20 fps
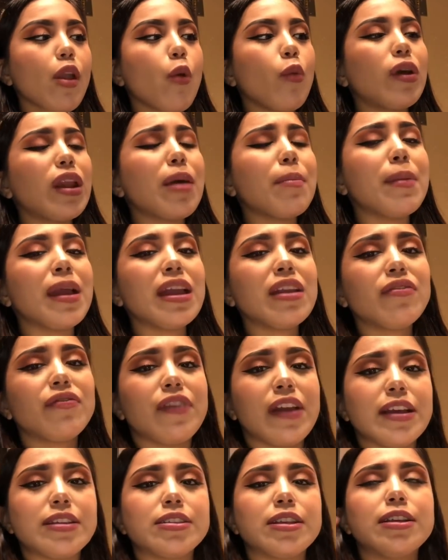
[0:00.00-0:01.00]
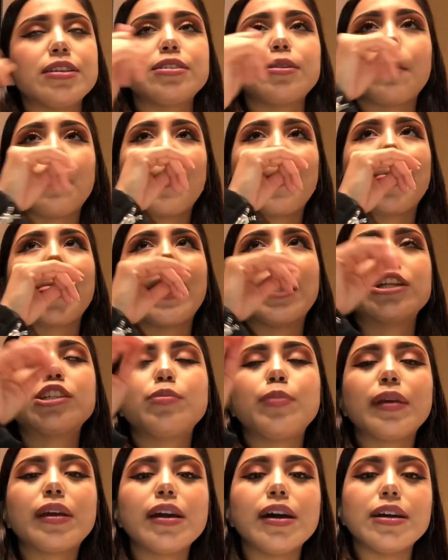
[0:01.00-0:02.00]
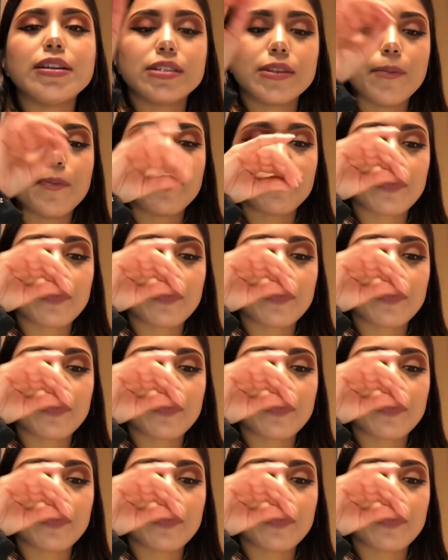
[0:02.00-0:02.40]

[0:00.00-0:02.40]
when I make faces, it's because